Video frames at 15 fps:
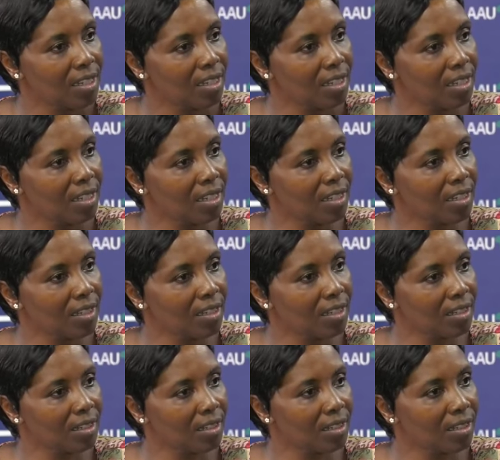and
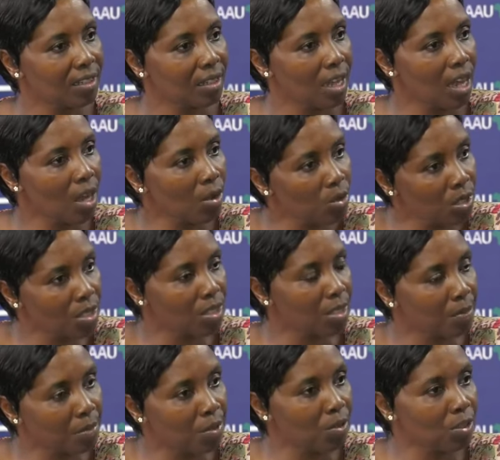how is the
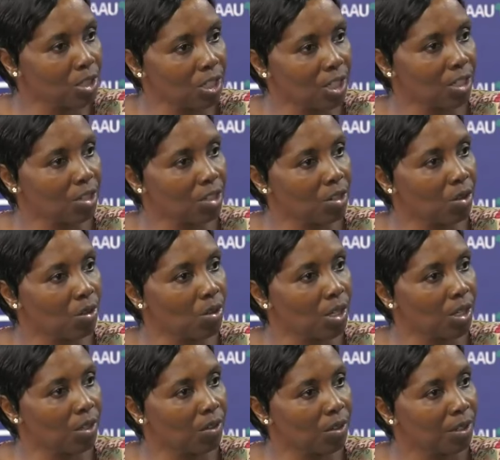project going on?